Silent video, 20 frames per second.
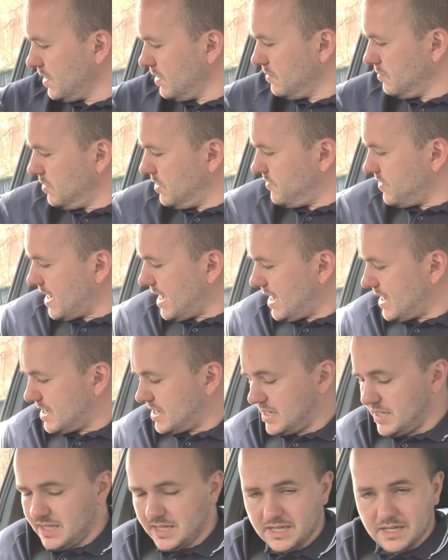With regards
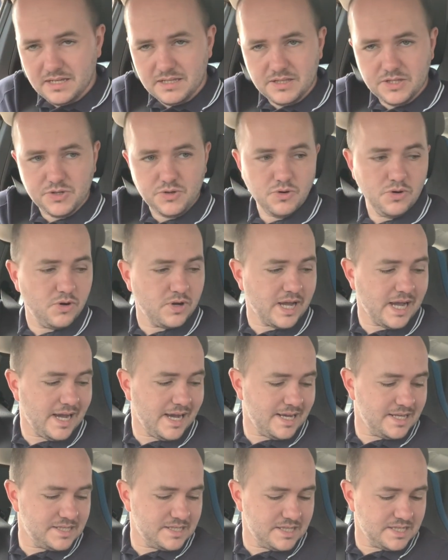to the door
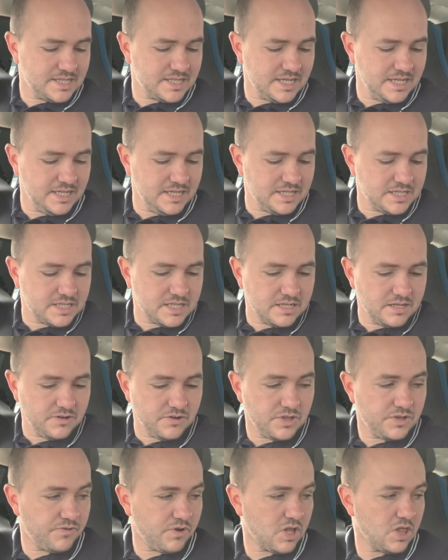cards and the seats,
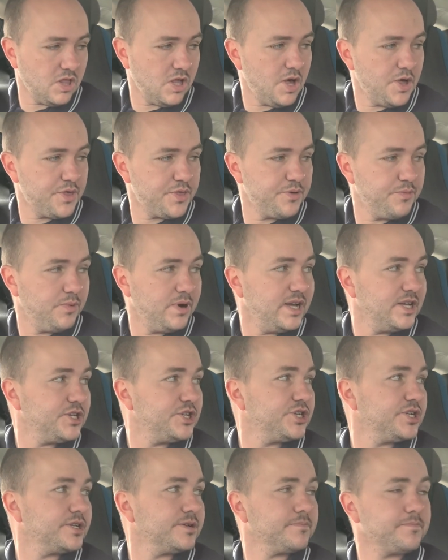they're a cloth,
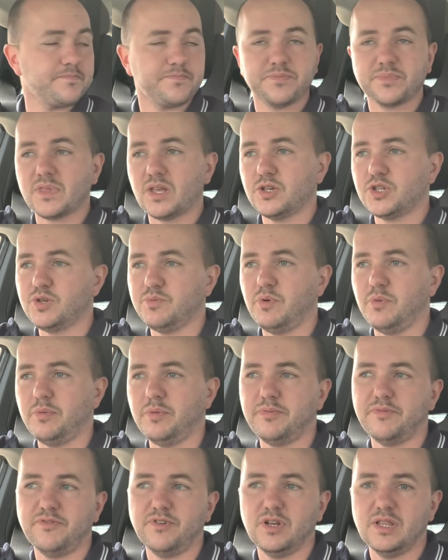which some people
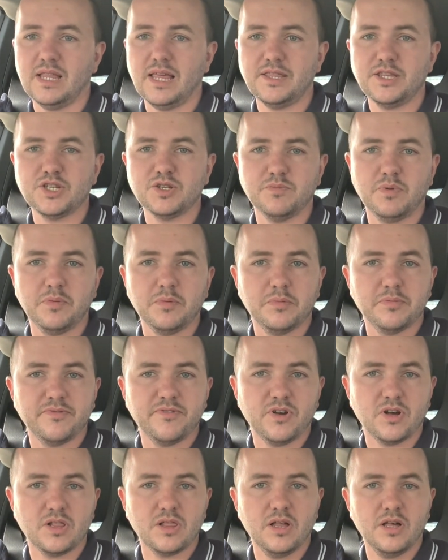prefer leather, some people
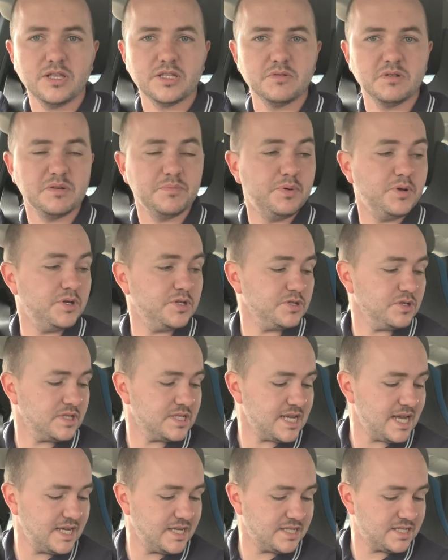prefer cloth, so it's a personal
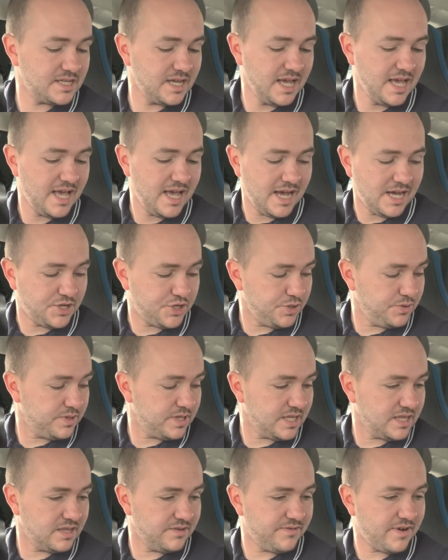taste. I do
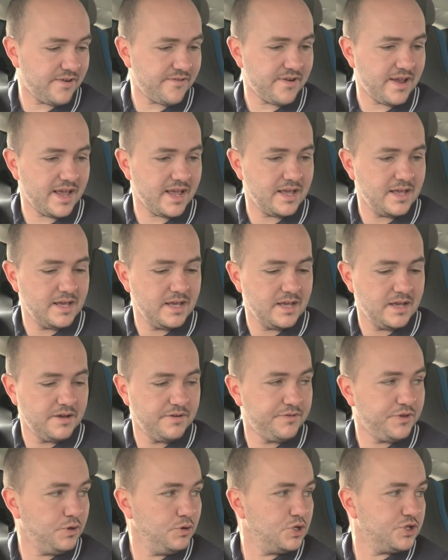think they're very
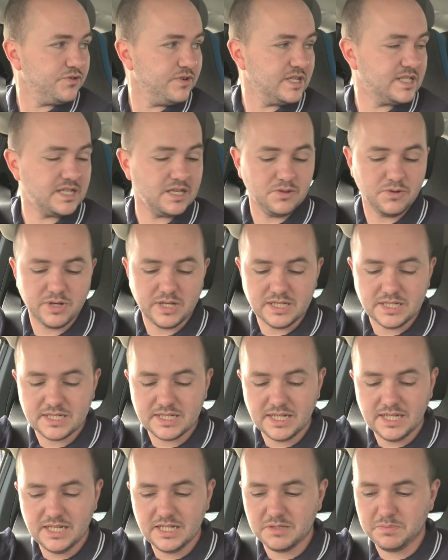futuristic looking
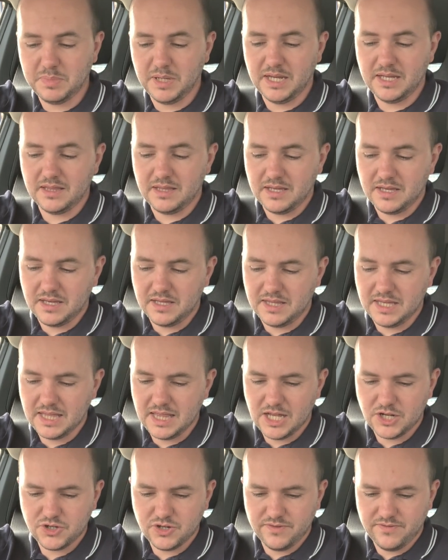seats, being the
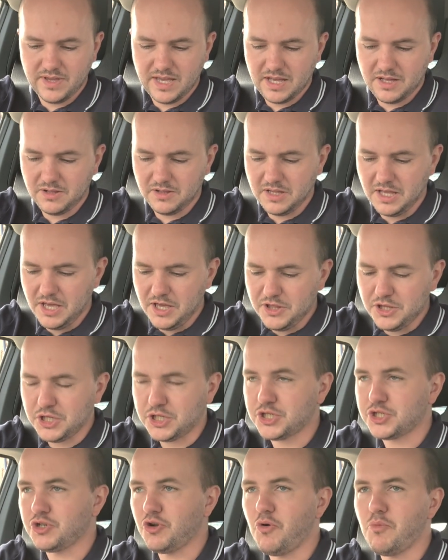electric vehicle. There's
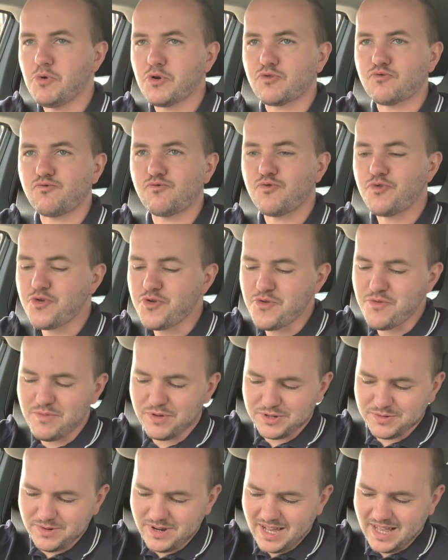so much room
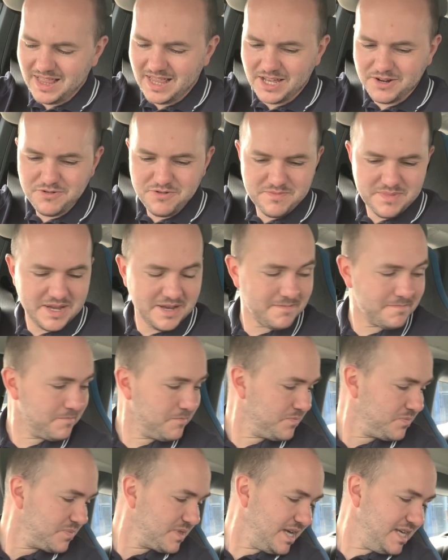as well. I don't mean
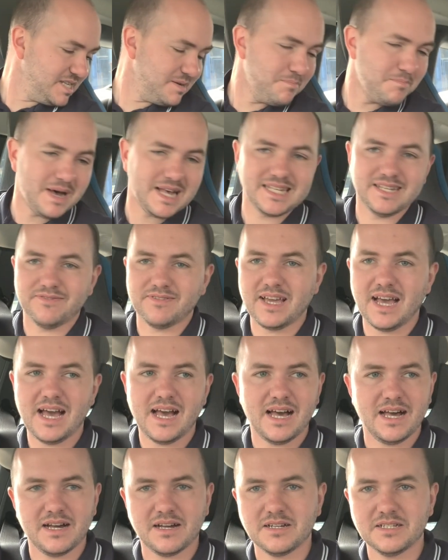it's a massive
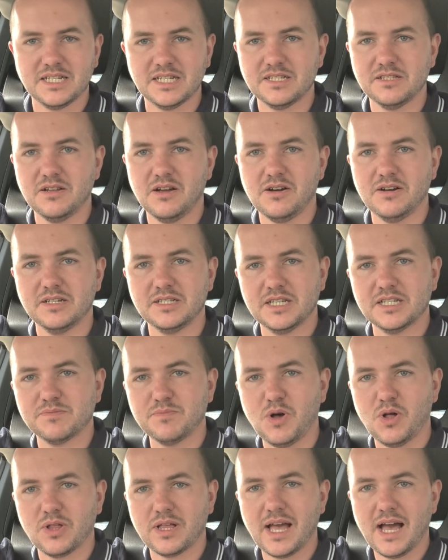car, because it's not, it's a
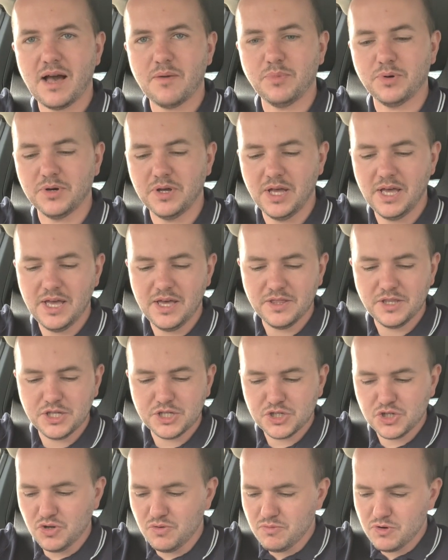small car, but there's
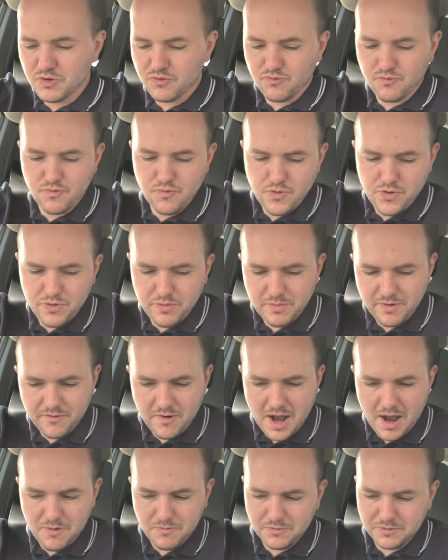so much room
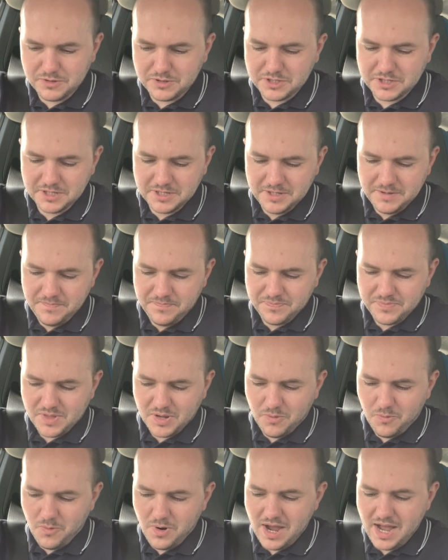around
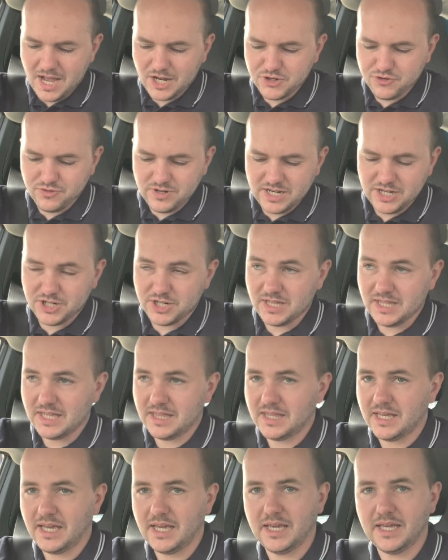where traditionally
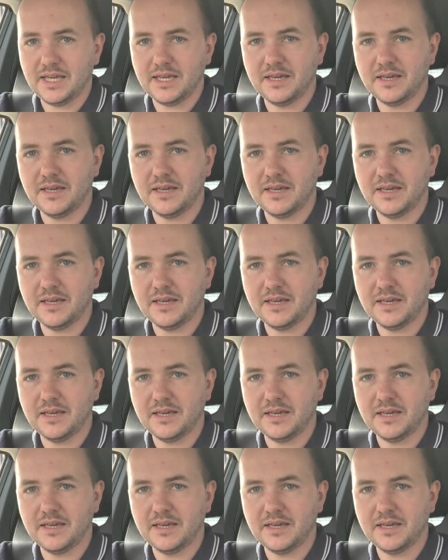the